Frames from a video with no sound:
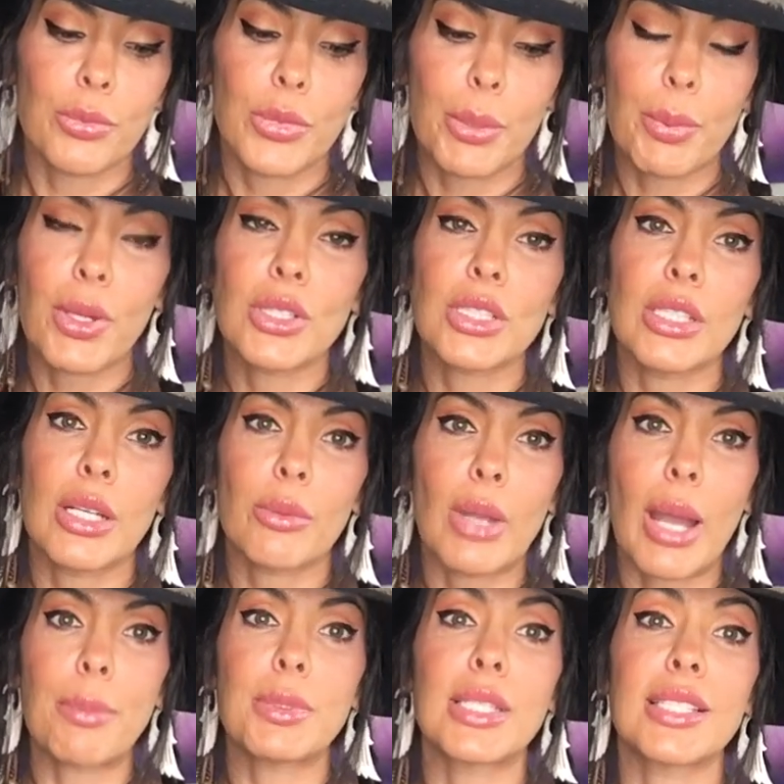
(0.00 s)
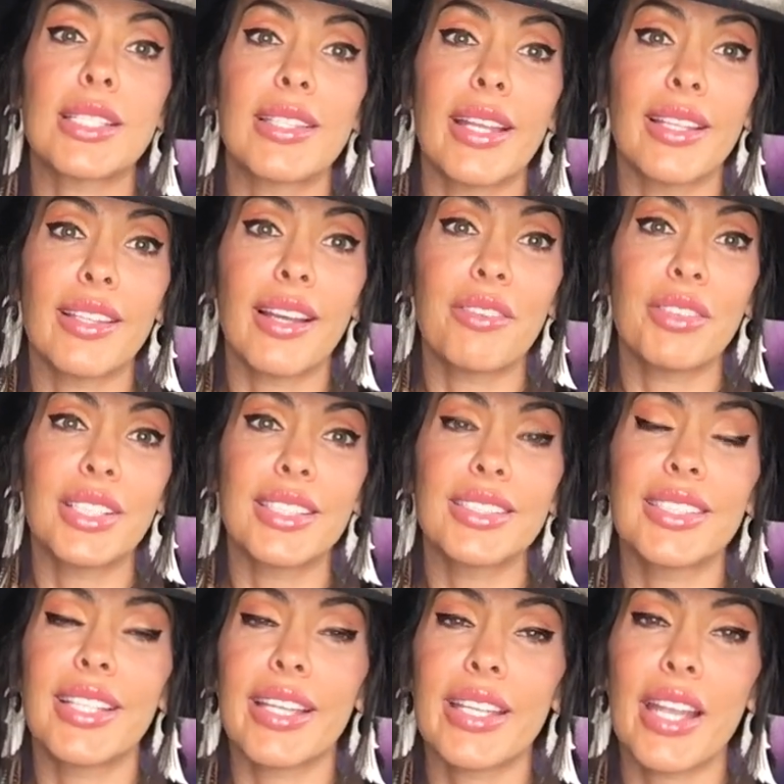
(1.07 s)
The person that wrapped it, did they love
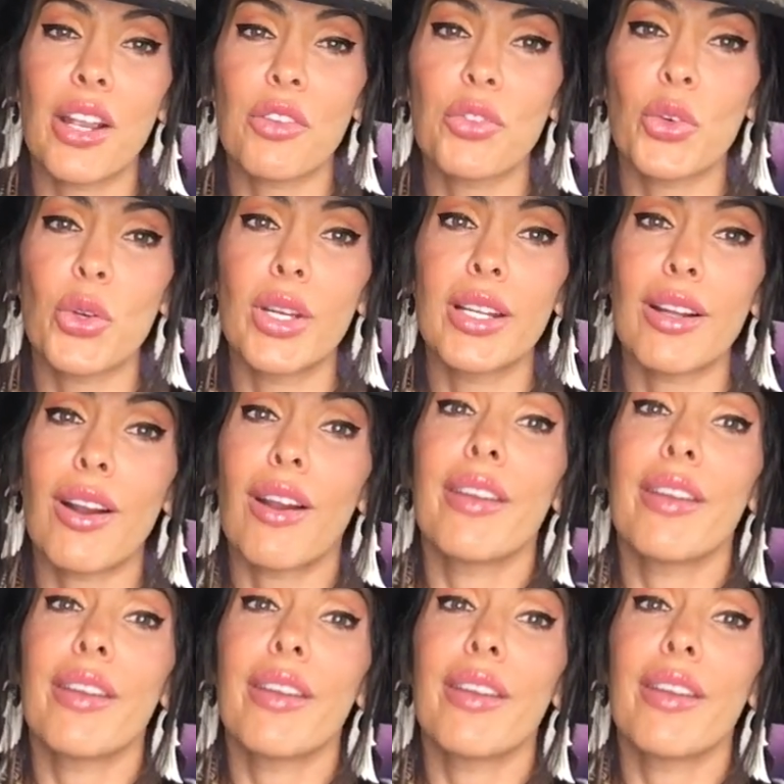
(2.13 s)
it? Did they care for it?